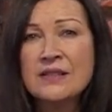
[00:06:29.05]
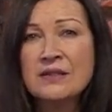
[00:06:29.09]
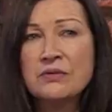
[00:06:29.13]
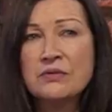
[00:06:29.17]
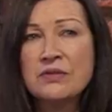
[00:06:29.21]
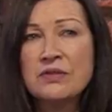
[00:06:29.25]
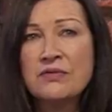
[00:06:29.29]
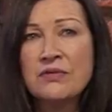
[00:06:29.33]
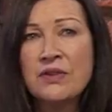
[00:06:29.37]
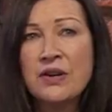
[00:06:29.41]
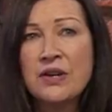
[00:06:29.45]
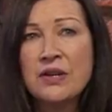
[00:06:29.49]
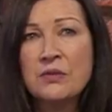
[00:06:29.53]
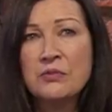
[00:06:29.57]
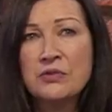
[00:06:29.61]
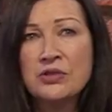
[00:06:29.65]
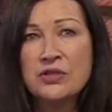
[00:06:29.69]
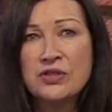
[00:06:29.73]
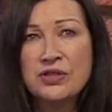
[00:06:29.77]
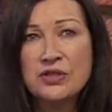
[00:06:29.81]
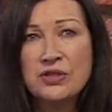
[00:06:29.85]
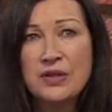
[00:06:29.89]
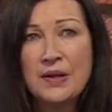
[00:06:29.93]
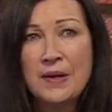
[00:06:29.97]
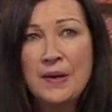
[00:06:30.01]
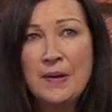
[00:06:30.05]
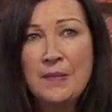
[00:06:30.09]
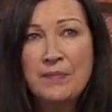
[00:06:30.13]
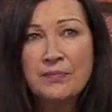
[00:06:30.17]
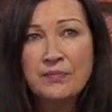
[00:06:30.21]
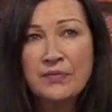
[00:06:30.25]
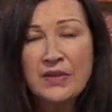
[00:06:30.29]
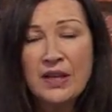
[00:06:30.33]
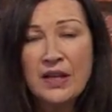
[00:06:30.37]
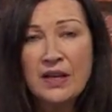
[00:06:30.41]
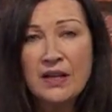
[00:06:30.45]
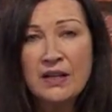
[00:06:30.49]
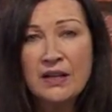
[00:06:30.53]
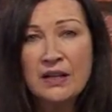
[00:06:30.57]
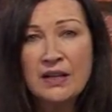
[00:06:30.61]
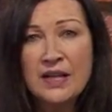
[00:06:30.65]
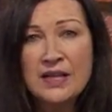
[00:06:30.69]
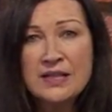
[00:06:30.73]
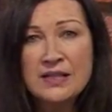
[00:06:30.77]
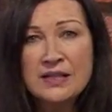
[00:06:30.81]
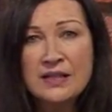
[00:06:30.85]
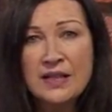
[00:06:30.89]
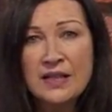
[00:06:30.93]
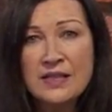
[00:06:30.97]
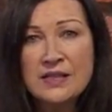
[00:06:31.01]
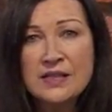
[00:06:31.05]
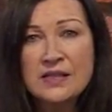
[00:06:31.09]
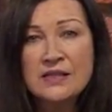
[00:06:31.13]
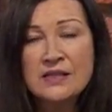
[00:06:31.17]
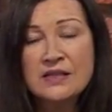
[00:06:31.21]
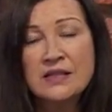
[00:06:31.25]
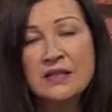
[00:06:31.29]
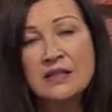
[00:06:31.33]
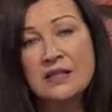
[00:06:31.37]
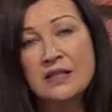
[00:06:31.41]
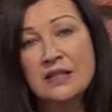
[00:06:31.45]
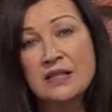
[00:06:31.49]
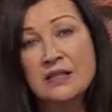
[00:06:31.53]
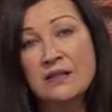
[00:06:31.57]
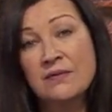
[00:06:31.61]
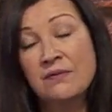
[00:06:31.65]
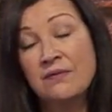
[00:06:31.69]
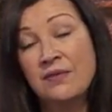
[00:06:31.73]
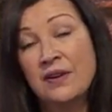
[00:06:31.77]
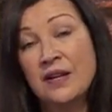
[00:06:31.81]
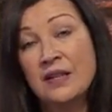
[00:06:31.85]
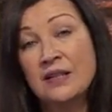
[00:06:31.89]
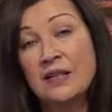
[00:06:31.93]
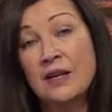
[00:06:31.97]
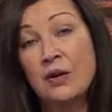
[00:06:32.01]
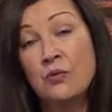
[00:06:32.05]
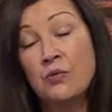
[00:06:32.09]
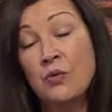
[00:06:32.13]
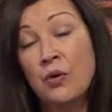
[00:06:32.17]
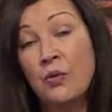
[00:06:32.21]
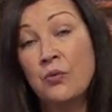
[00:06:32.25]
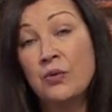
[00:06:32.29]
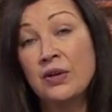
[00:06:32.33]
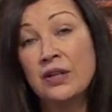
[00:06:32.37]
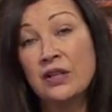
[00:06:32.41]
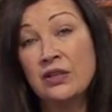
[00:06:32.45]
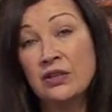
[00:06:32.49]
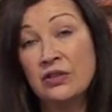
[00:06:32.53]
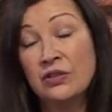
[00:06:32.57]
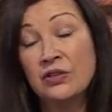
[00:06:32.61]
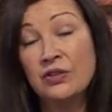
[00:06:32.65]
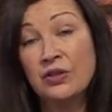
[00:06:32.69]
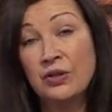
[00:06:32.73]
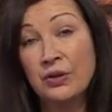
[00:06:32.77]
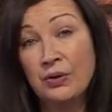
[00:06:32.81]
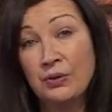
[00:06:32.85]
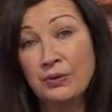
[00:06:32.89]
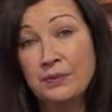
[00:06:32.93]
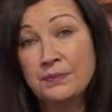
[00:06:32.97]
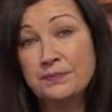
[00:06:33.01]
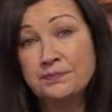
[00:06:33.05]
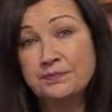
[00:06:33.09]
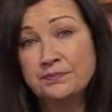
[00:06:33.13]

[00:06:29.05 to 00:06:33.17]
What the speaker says: It was very much, let's get into this and find out what we can do.